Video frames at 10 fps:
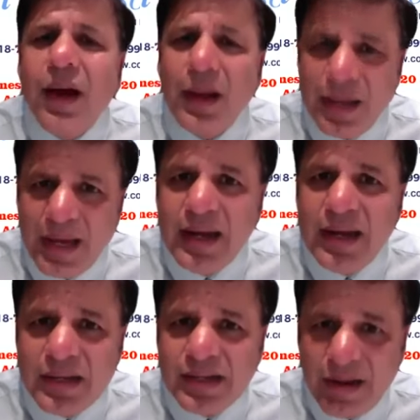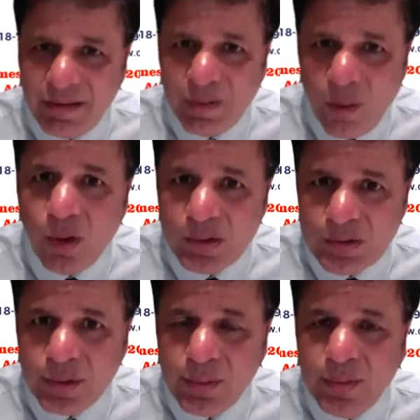Canadian citizen
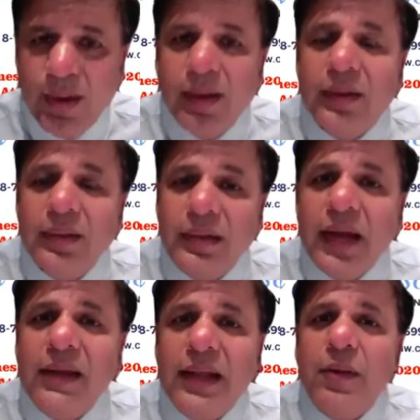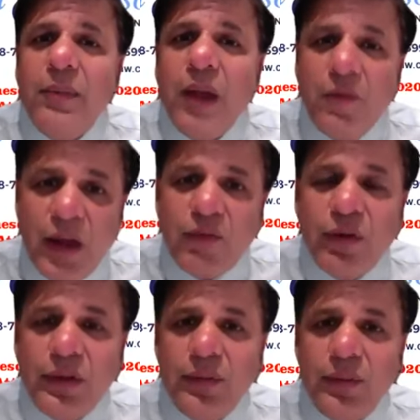also, then there will be a way for
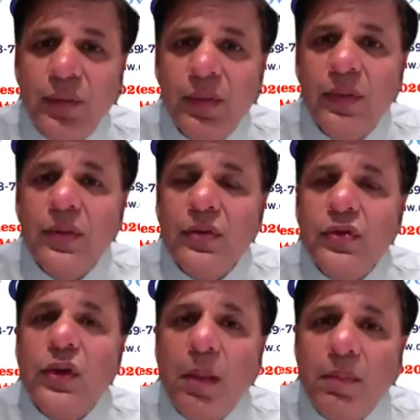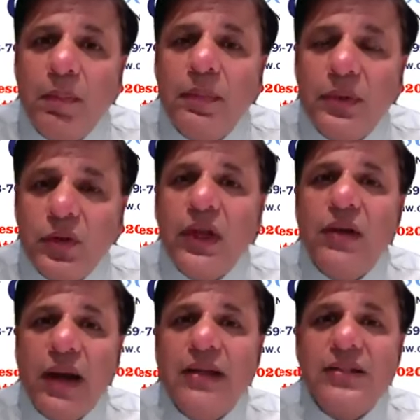you to come to the
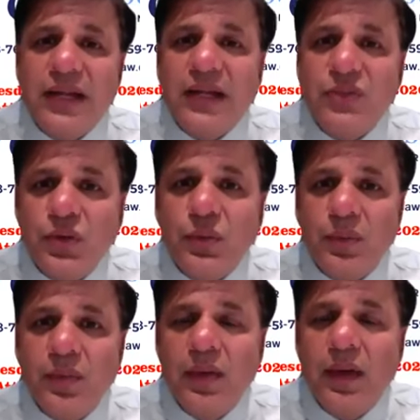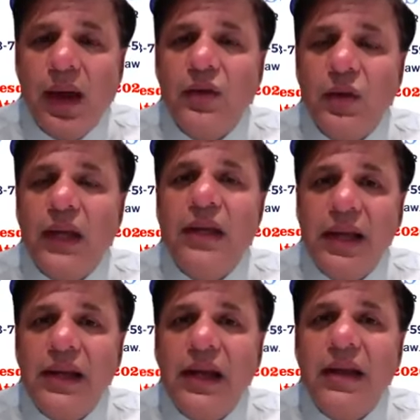United States too. And you can
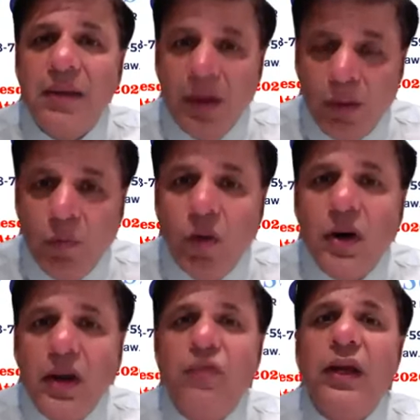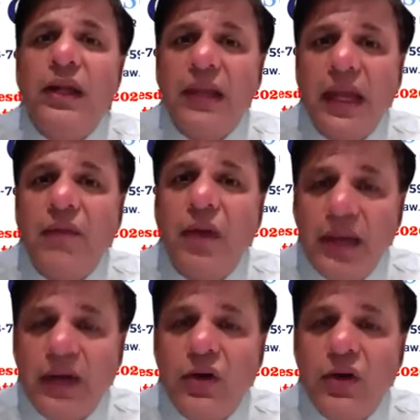legally work if you get the E1, E2